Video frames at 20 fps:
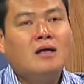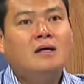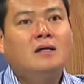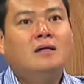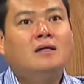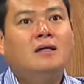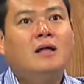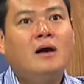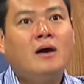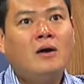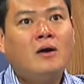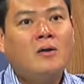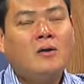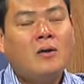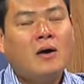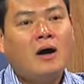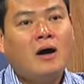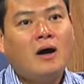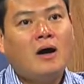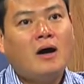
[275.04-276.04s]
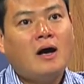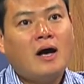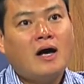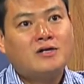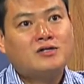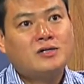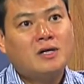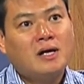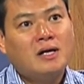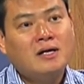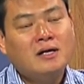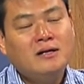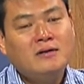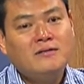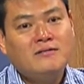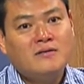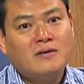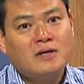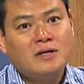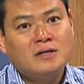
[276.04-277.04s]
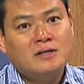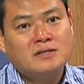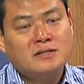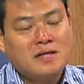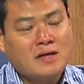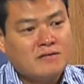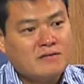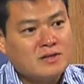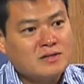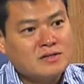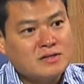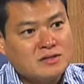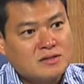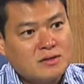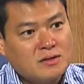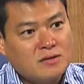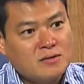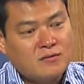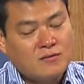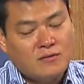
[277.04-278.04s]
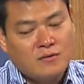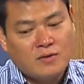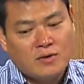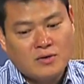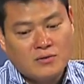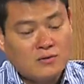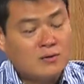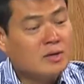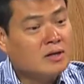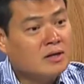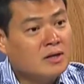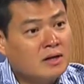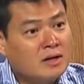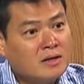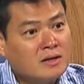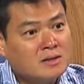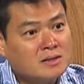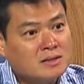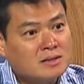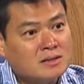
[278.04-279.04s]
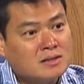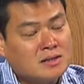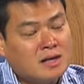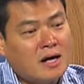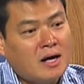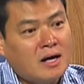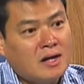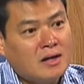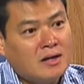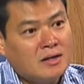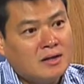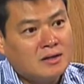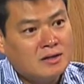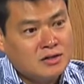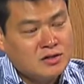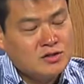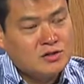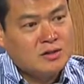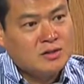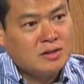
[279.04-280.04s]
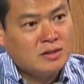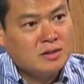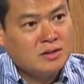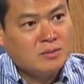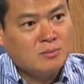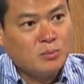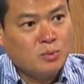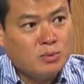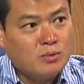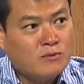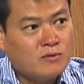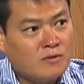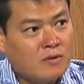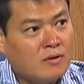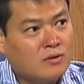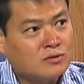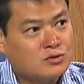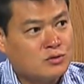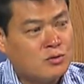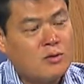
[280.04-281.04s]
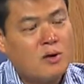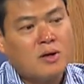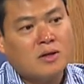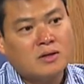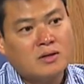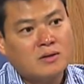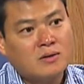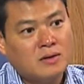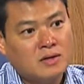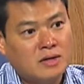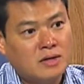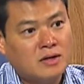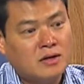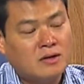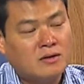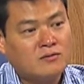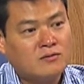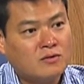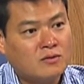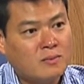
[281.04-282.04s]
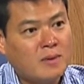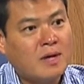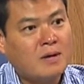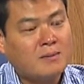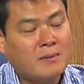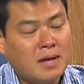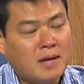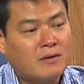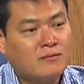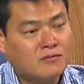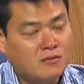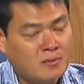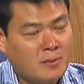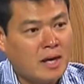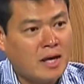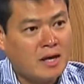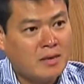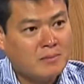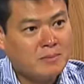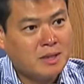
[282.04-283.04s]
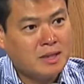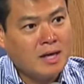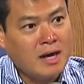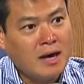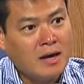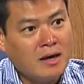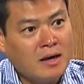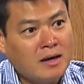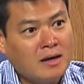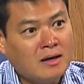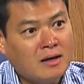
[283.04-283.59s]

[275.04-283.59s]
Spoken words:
No, actually, I lived in San Francisco for 3 years. I initially moved from Toronto here for my MBA.